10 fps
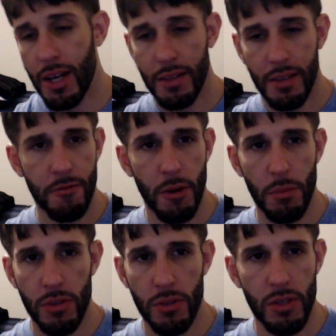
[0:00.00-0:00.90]
He
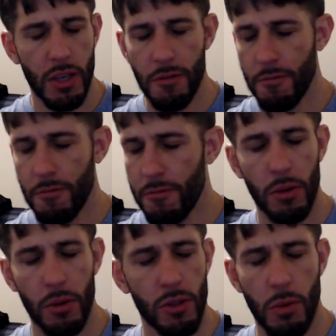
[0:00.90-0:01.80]
fumbles
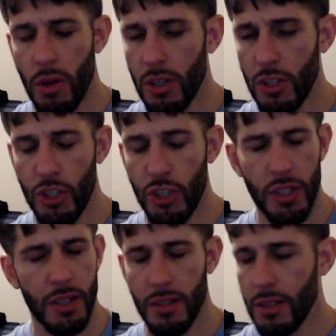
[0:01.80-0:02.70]
the ball a shit ton.